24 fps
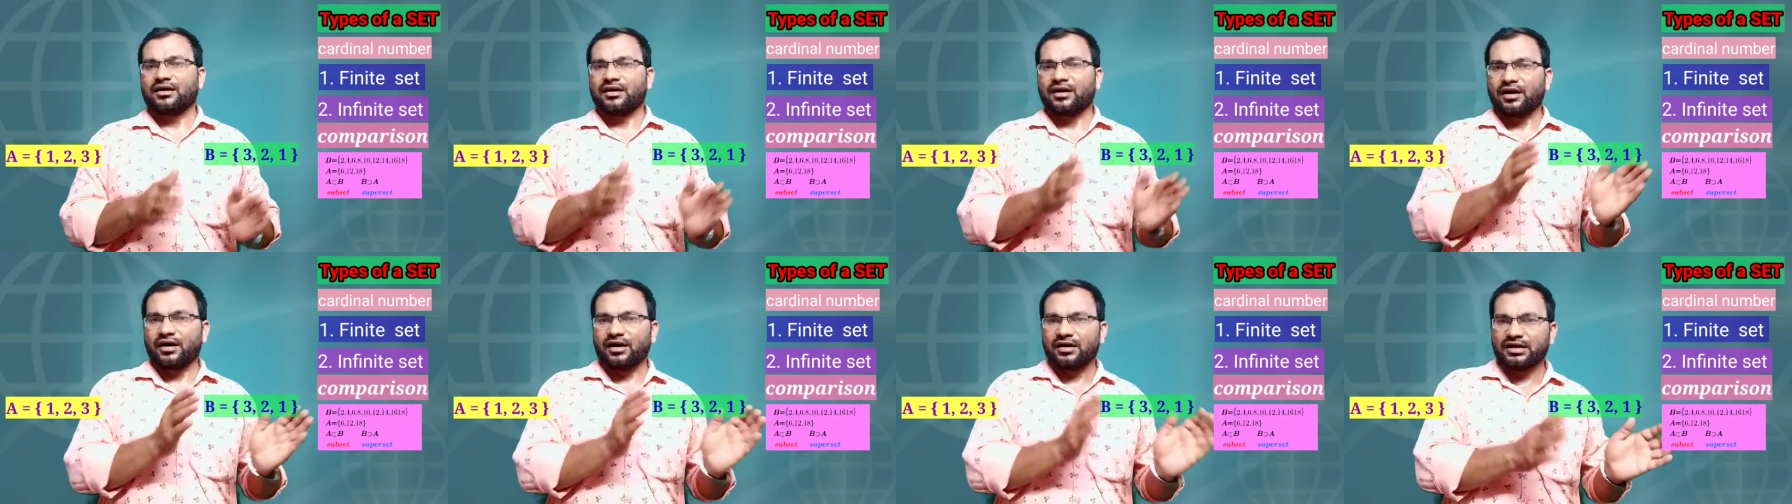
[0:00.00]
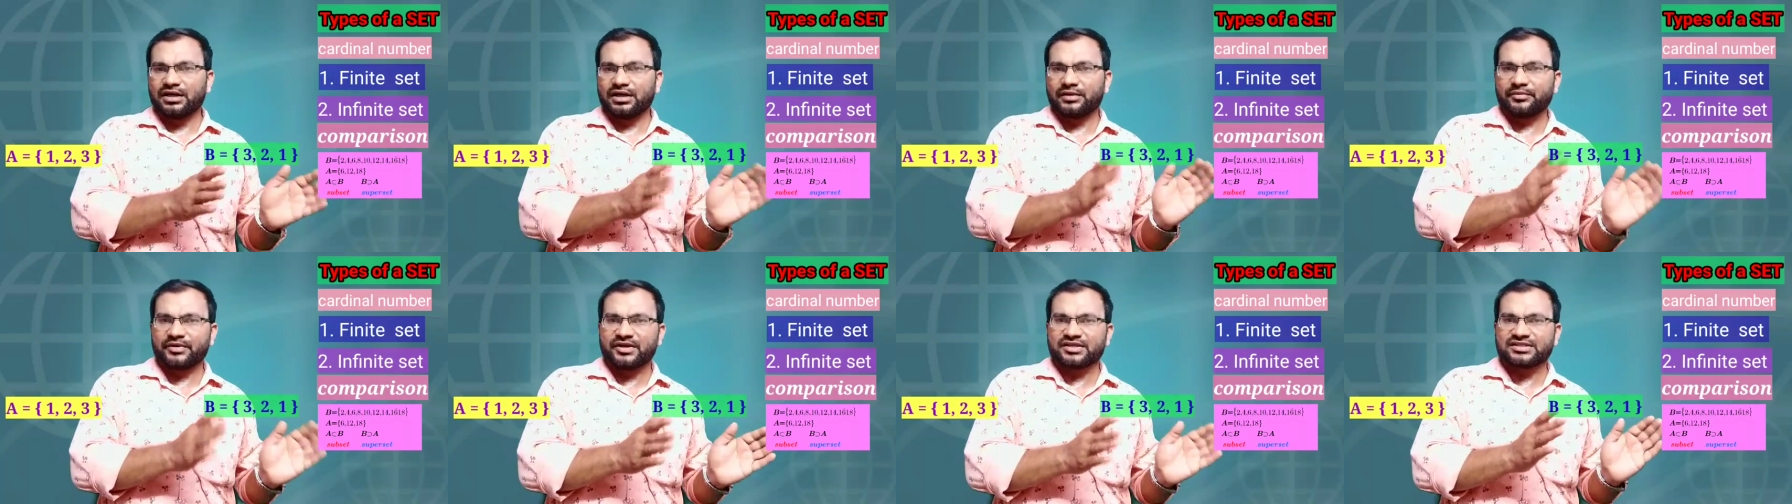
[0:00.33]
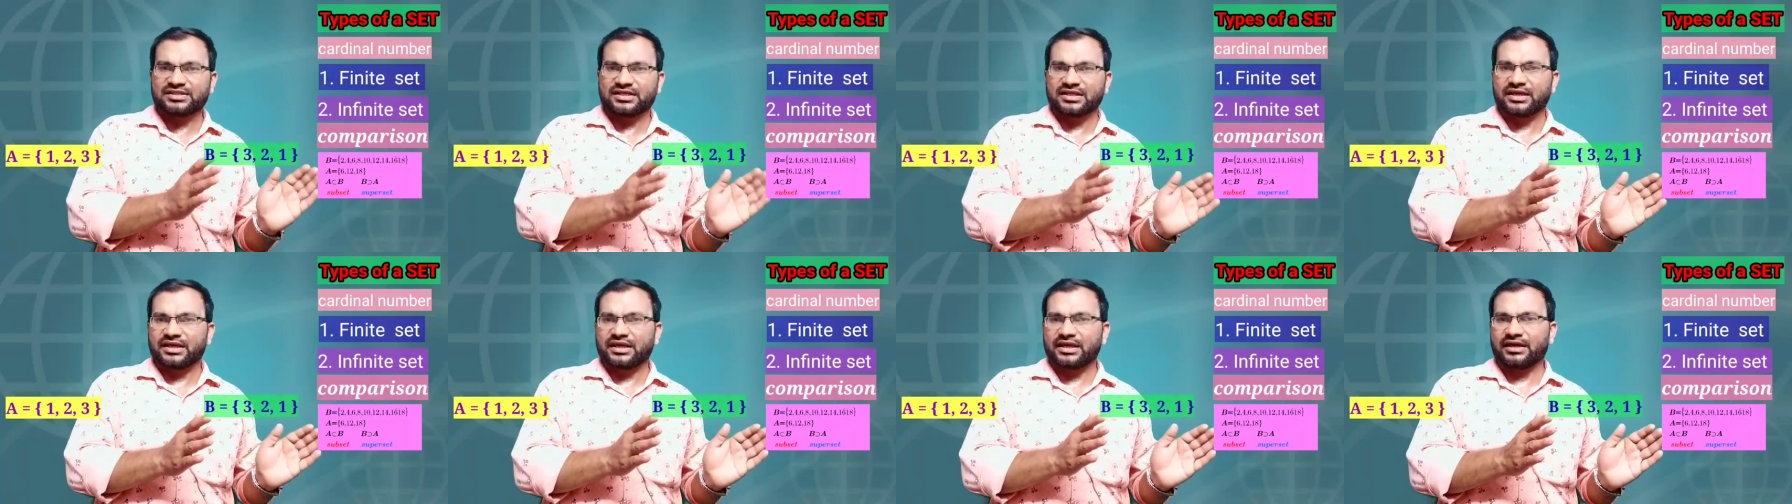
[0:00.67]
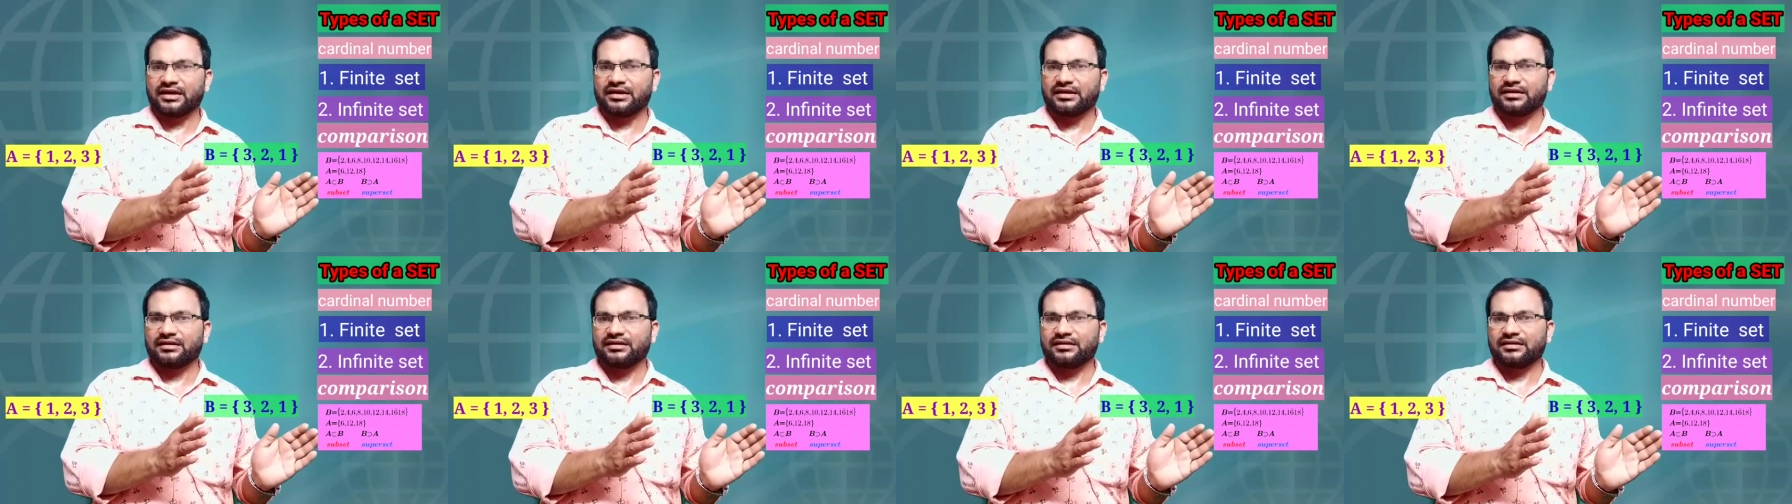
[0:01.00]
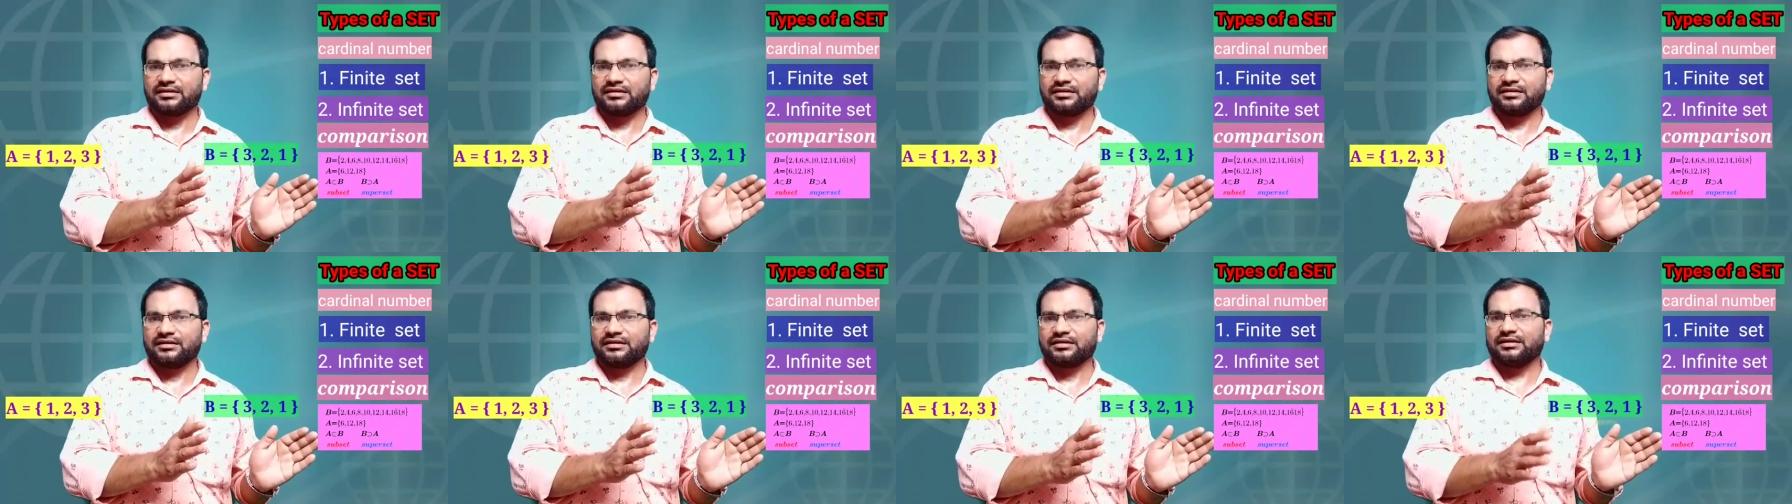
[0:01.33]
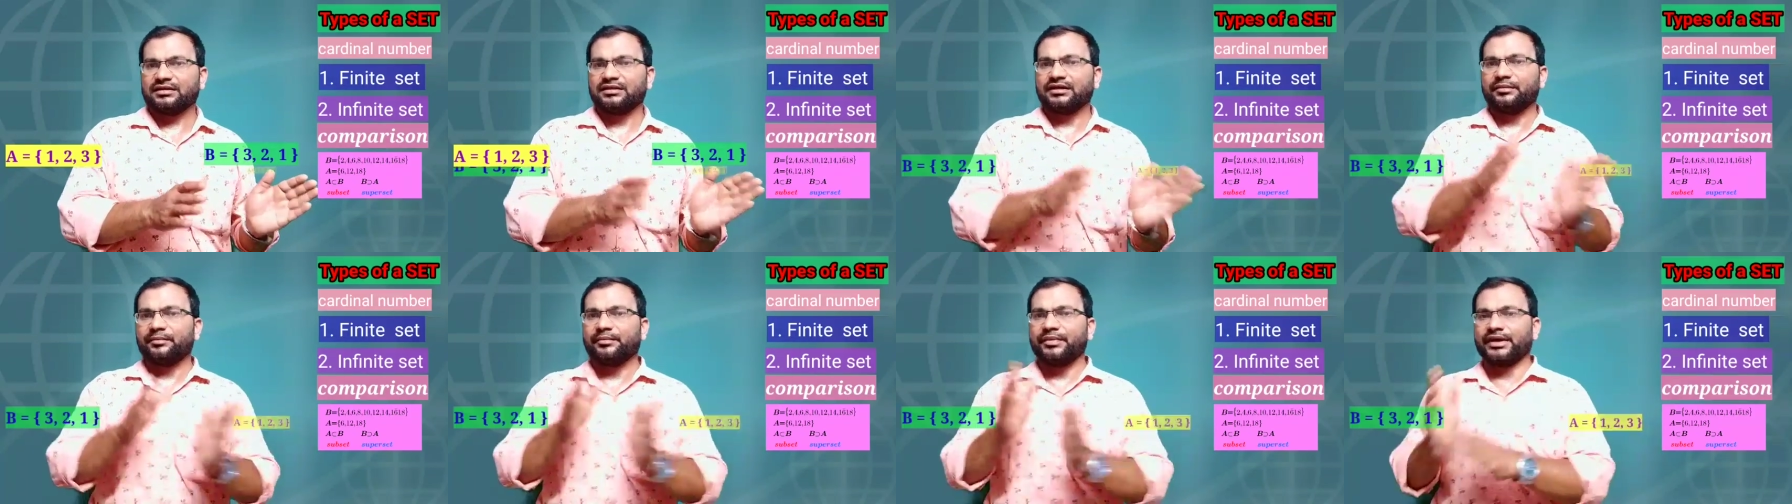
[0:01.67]
all elements in A
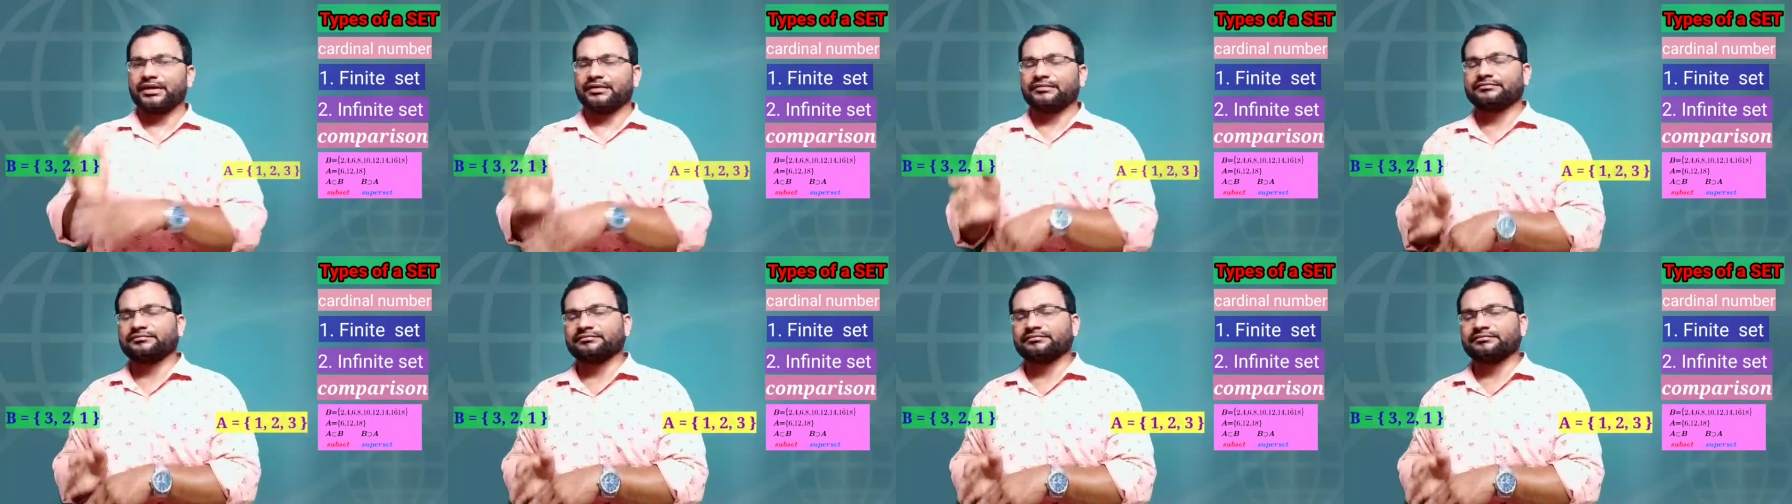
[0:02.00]
in B,